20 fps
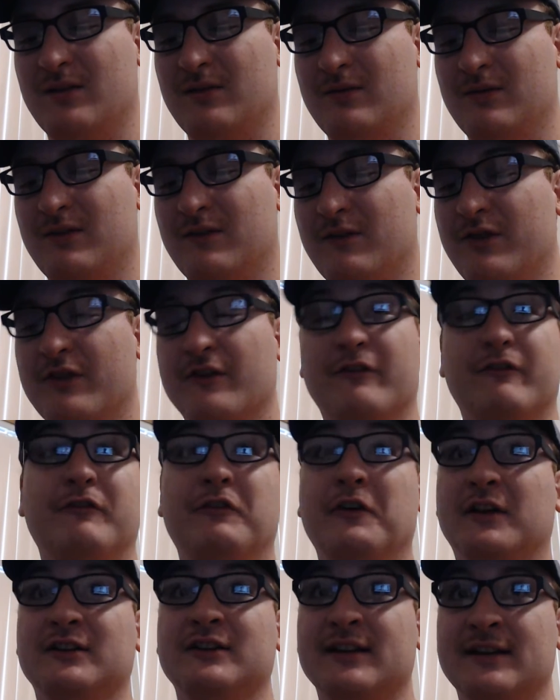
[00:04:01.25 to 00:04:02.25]
The
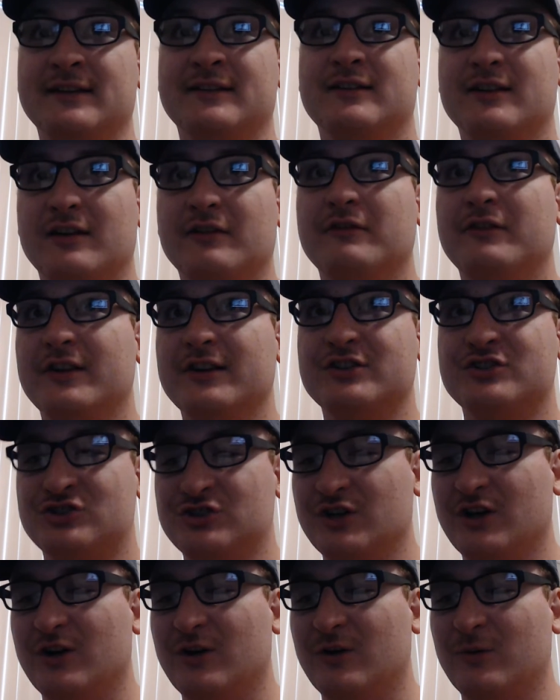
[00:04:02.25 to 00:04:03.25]
villains of the
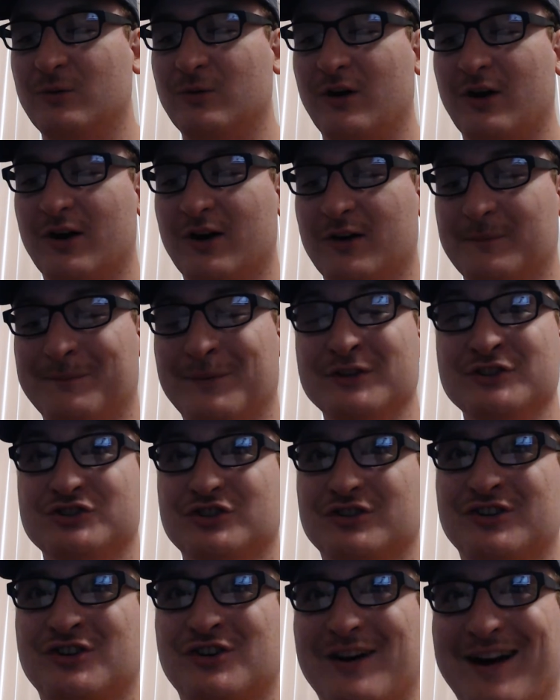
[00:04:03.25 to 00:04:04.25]
show are a bunch
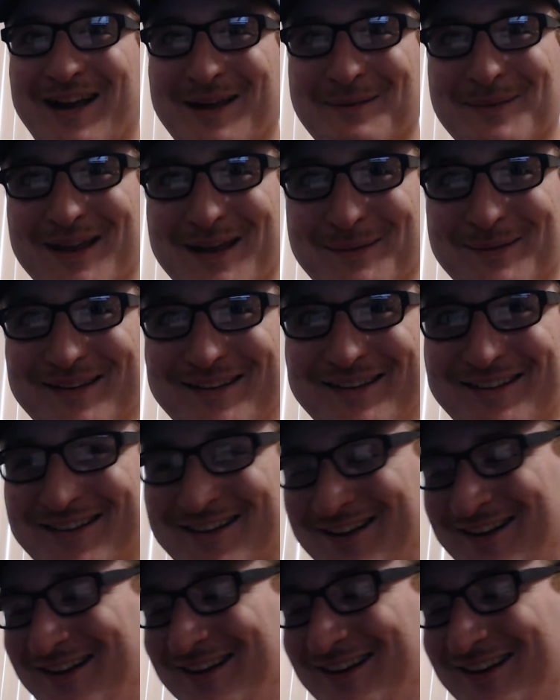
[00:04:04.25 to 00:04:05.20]
of crybabies.